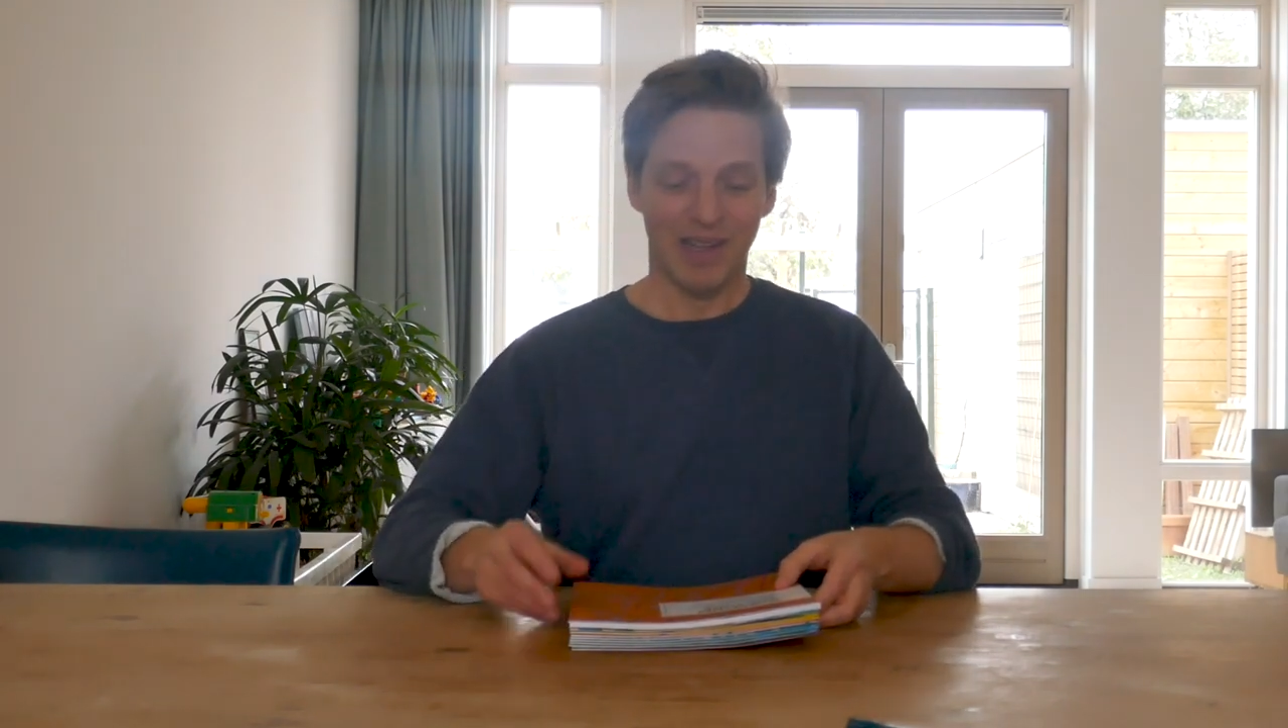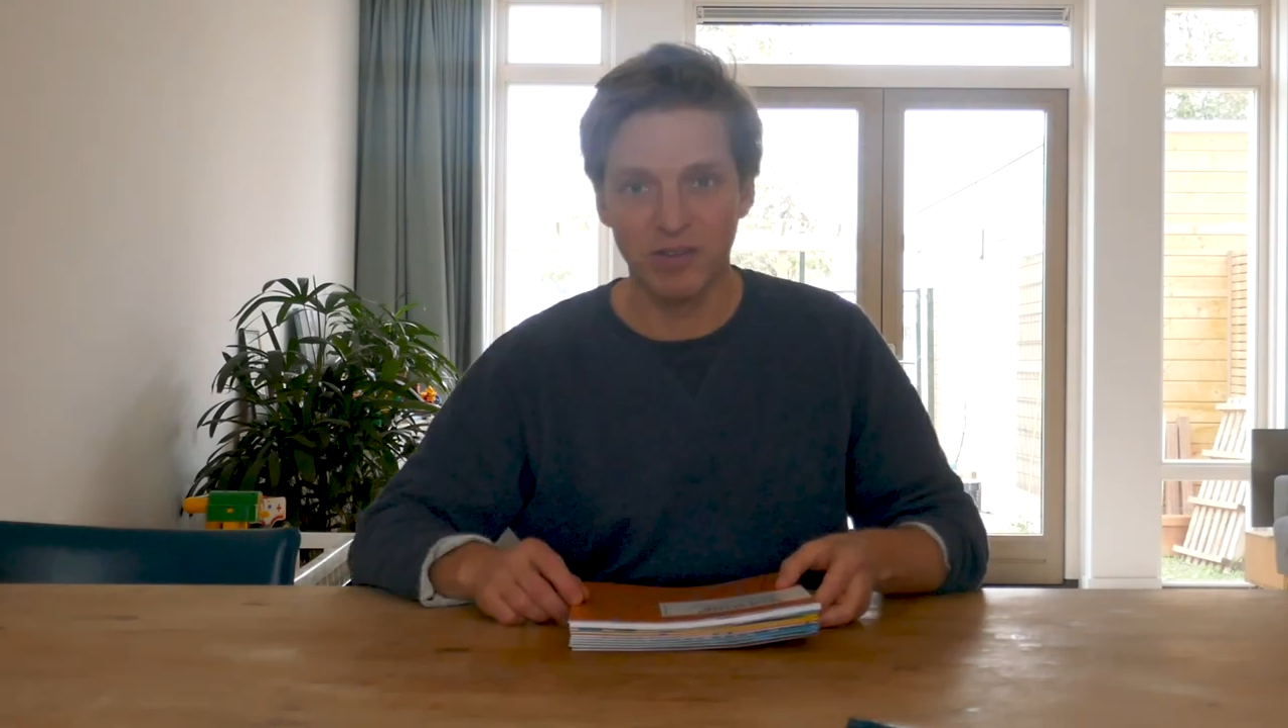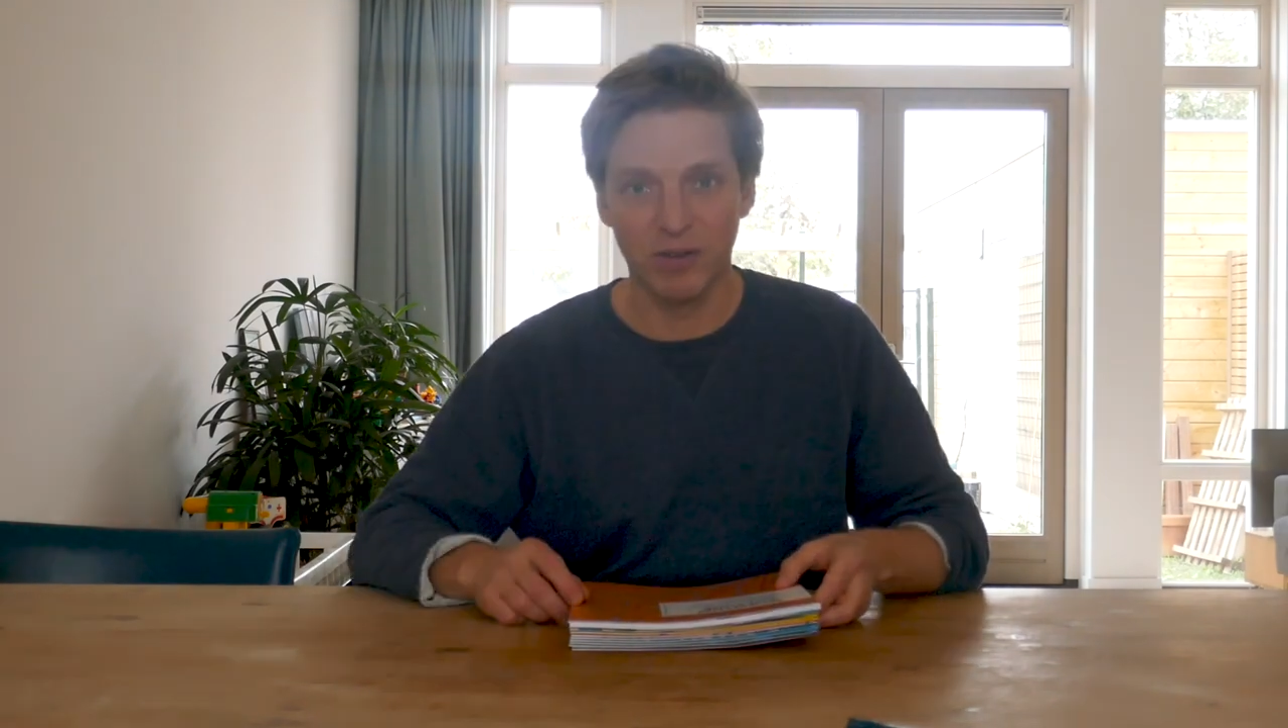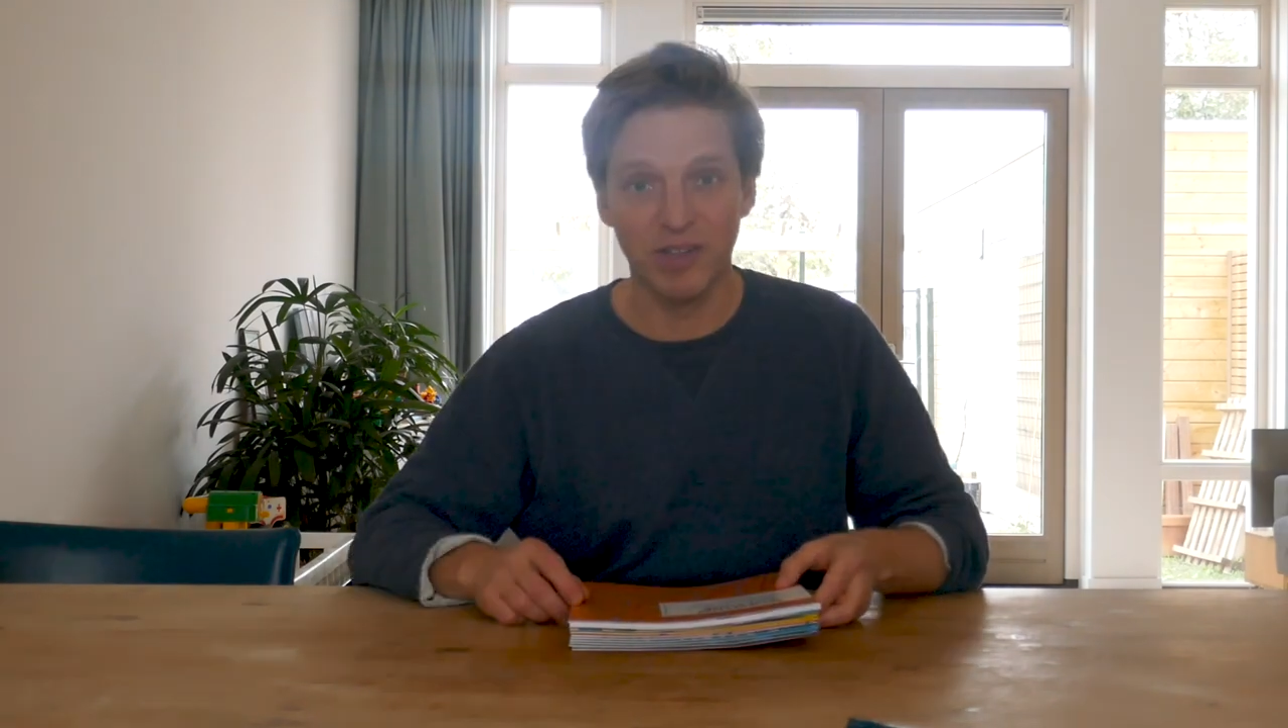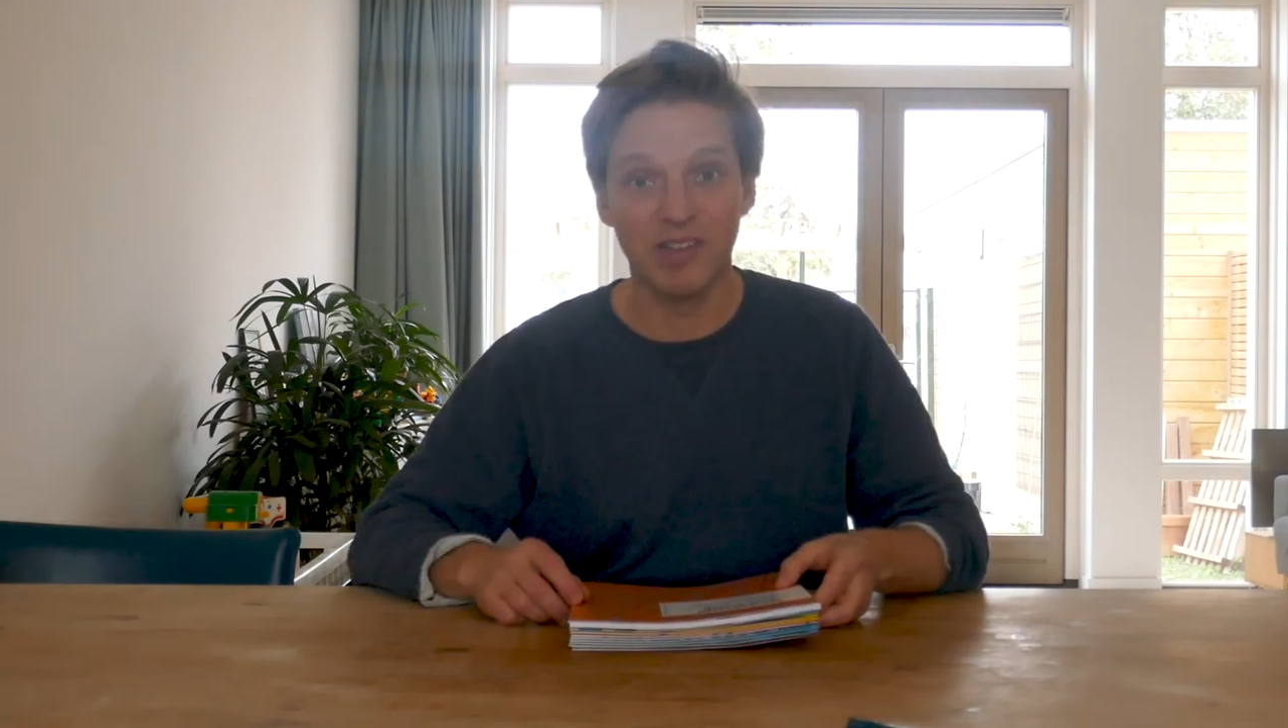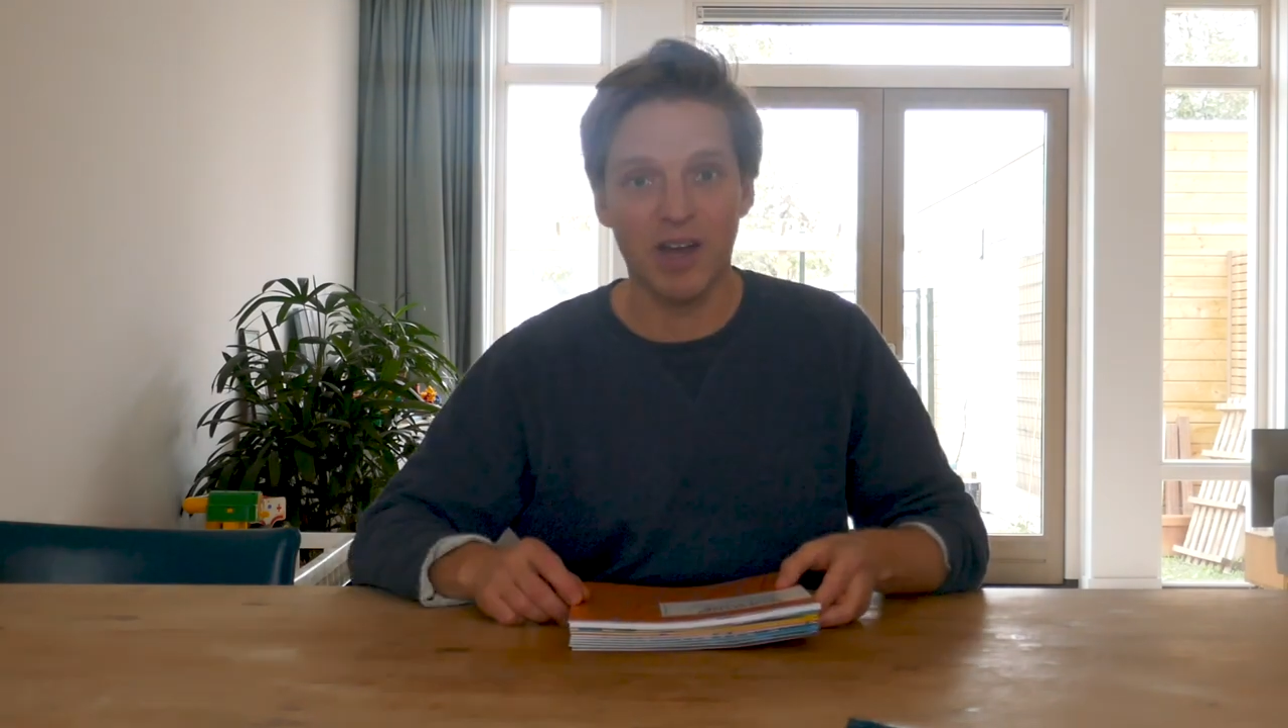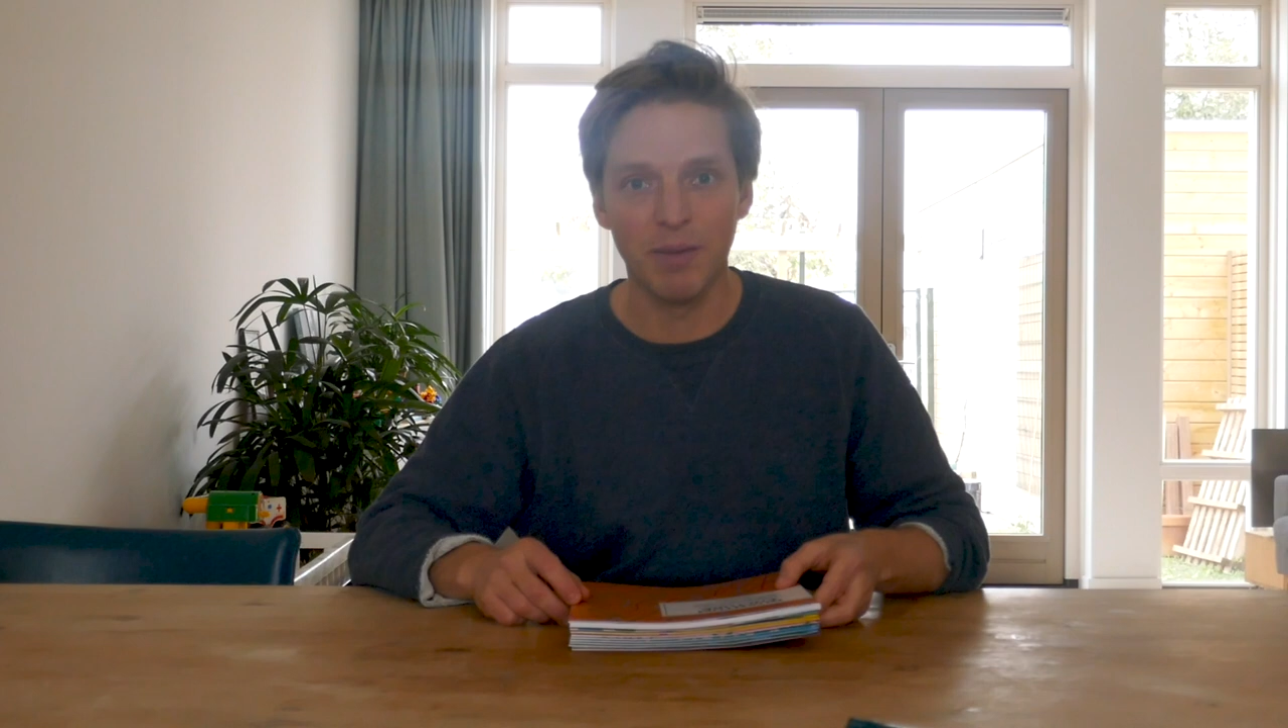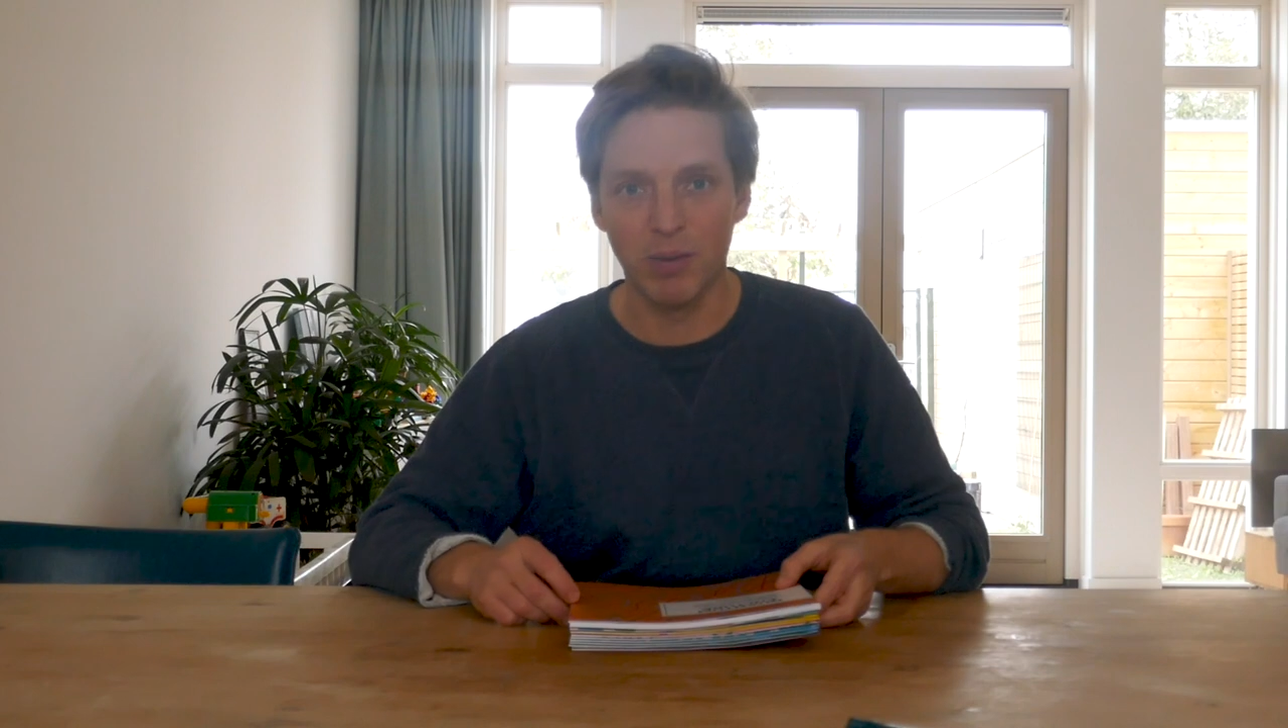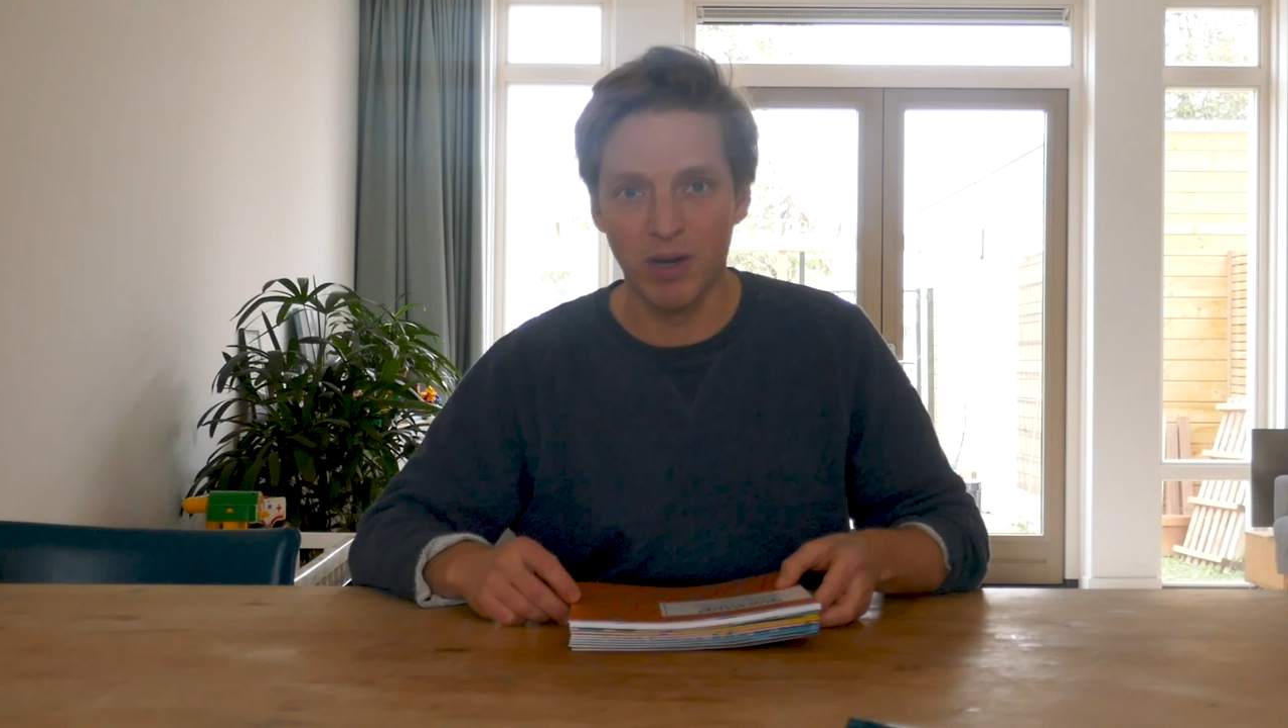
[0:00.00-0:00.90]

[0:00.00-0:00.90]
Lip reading: So our design